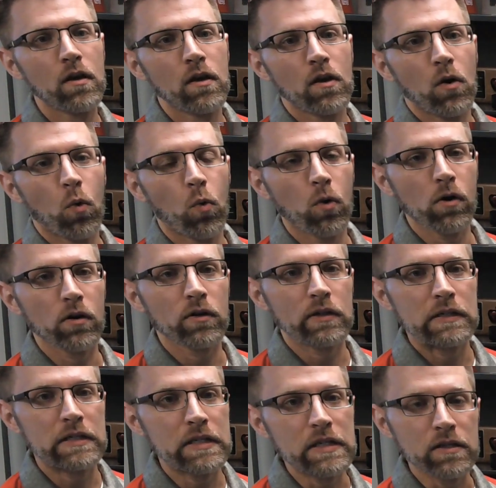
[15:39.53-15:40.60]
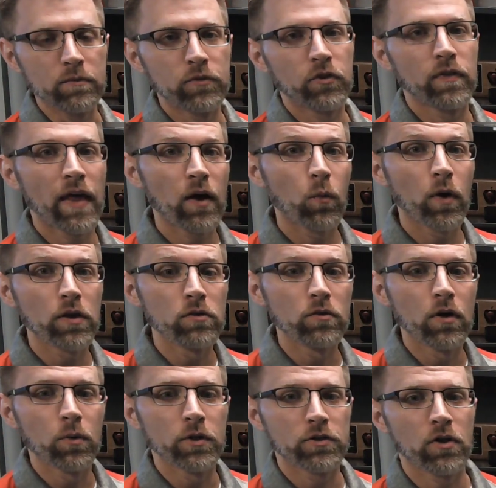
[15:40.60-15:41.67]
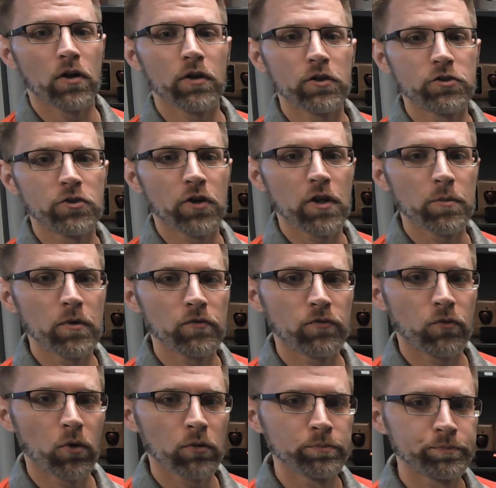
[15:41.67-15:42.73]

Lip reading: or D. So that way you know what target you're aiming for.